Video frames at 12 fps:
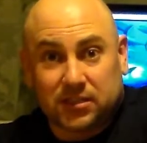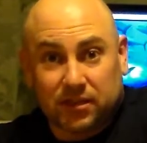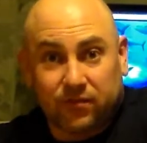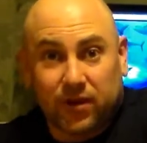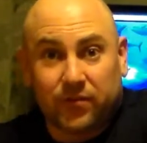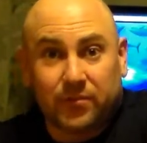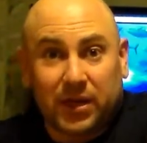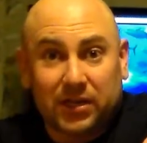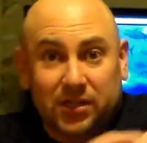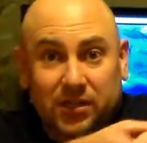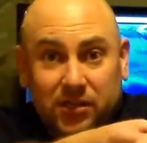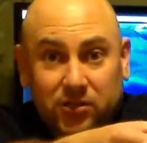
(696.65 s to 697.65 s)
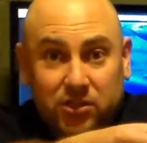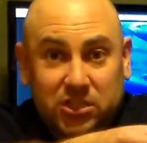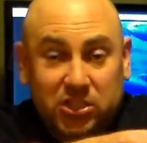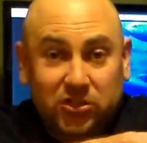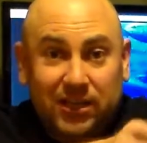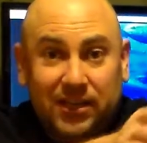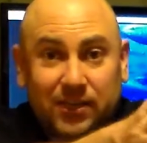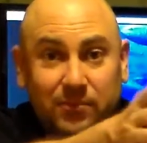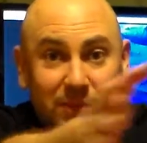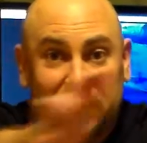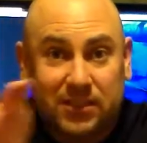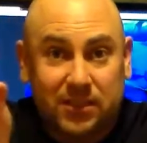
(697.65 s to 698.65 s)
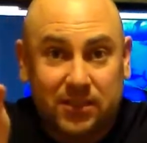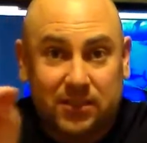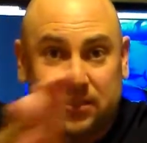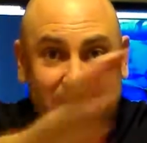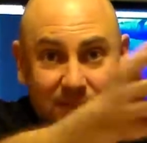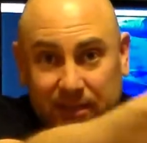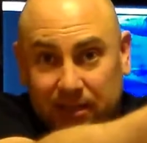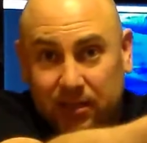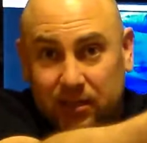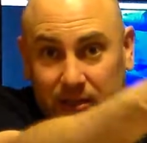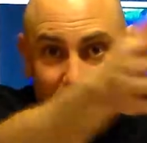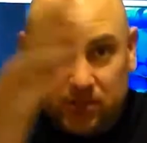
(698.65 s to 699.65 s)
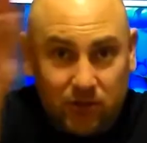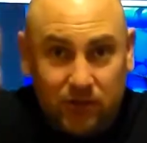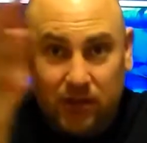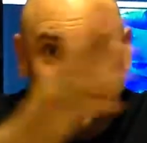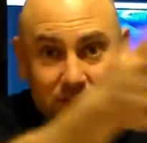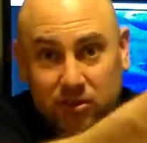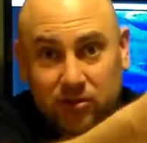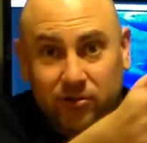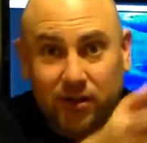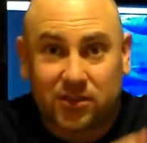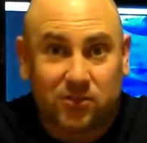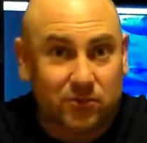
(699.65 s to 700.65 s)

say if you have a band gun and you shoot it and it misses, say into a certain direction,